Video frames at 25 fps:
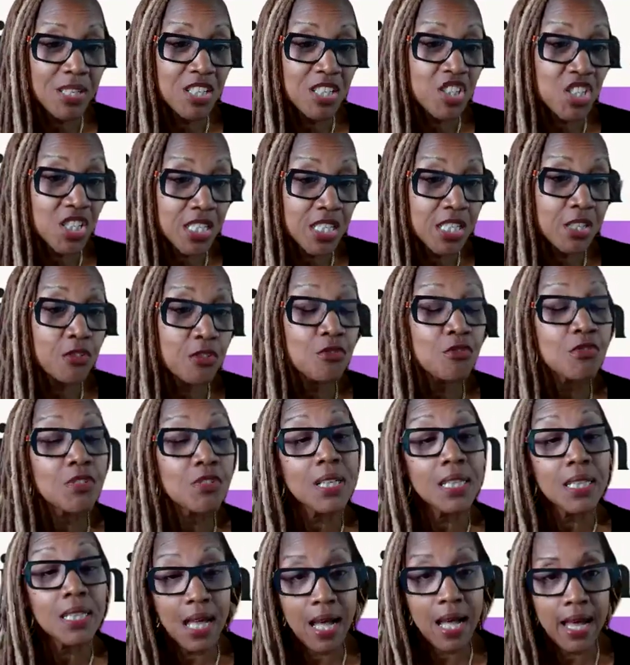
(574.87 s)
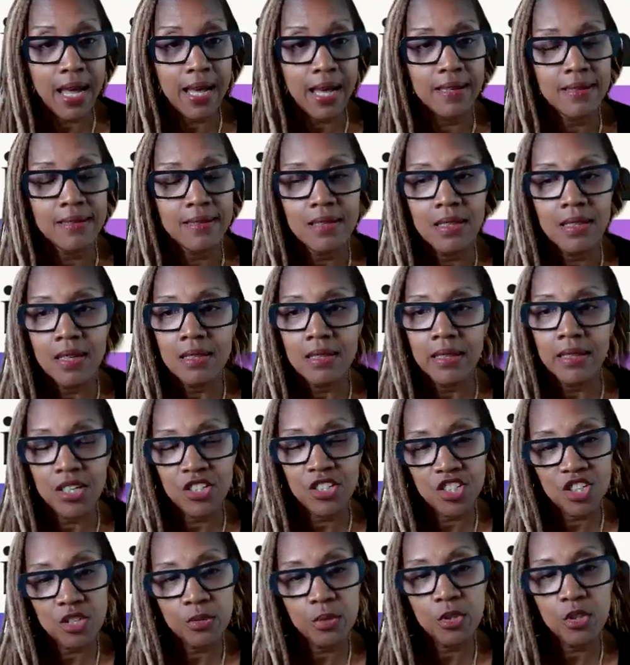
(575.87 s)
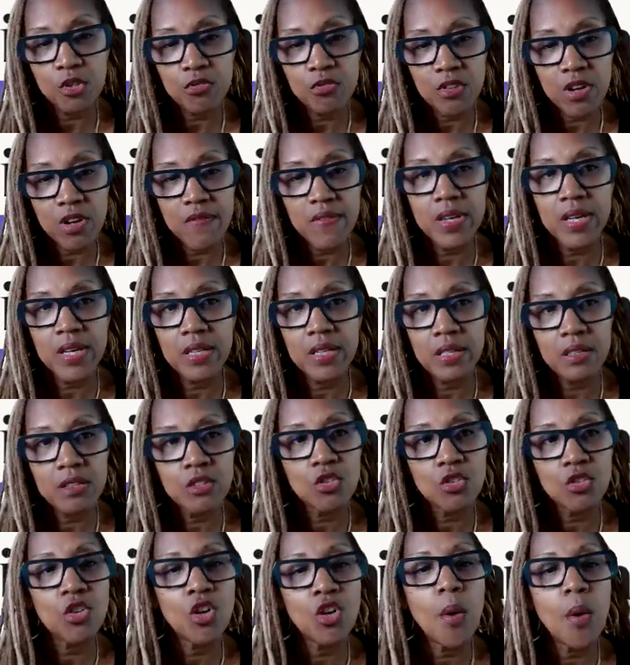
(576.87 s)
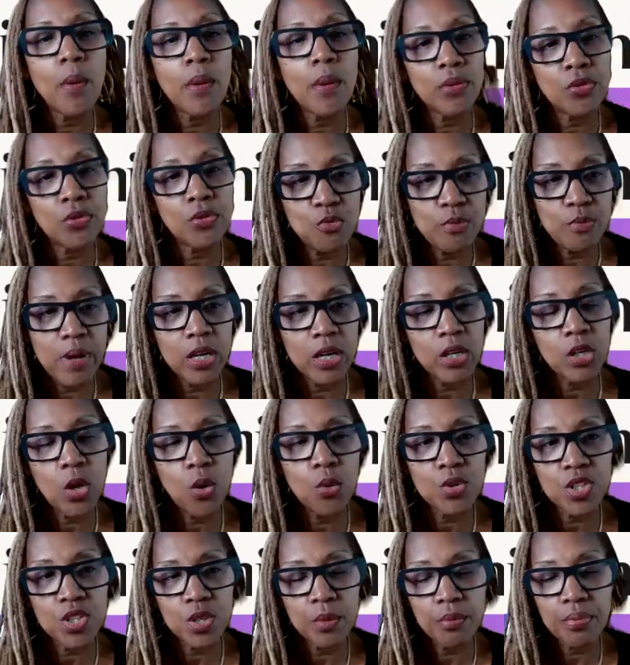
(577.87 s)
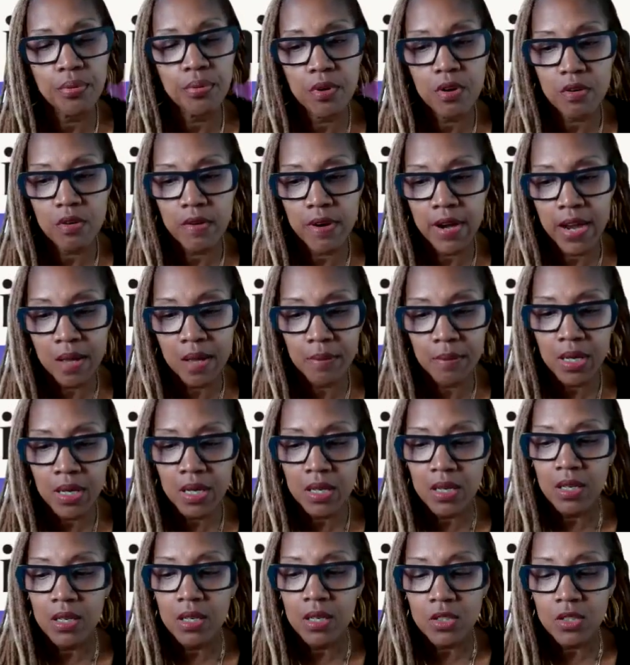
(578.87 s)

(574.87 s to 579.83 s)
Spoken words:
but she didn't realize that she was grieving it until going through my coaching program.